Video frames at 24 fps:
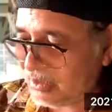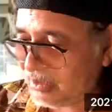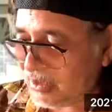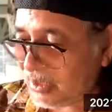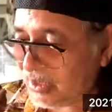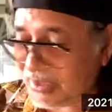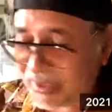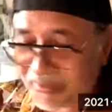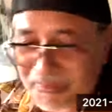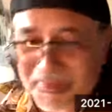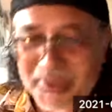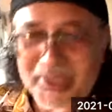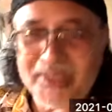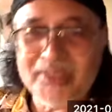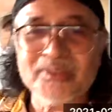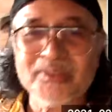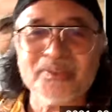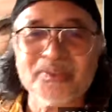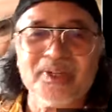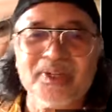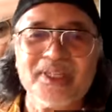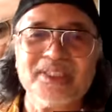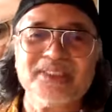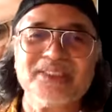than the
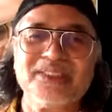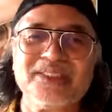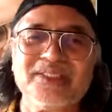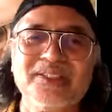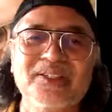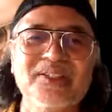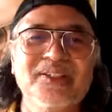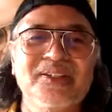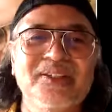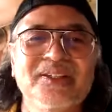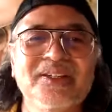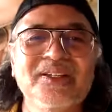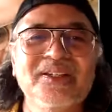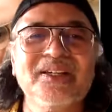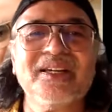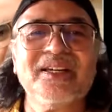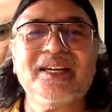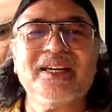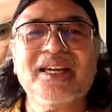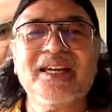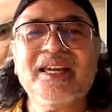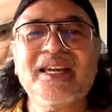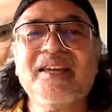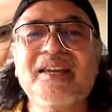failure ones
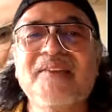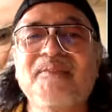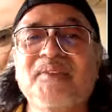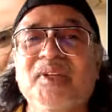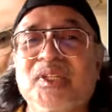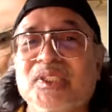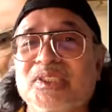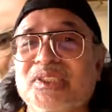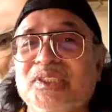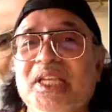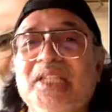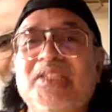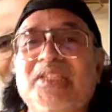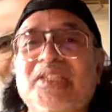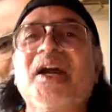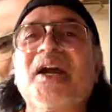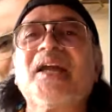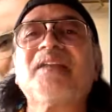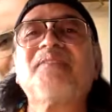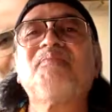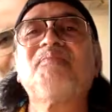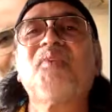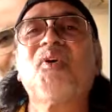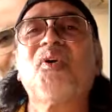because they
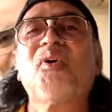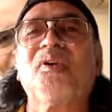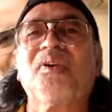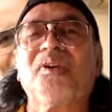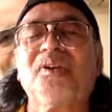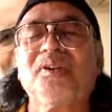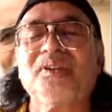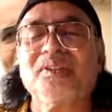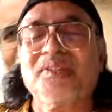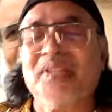tried more.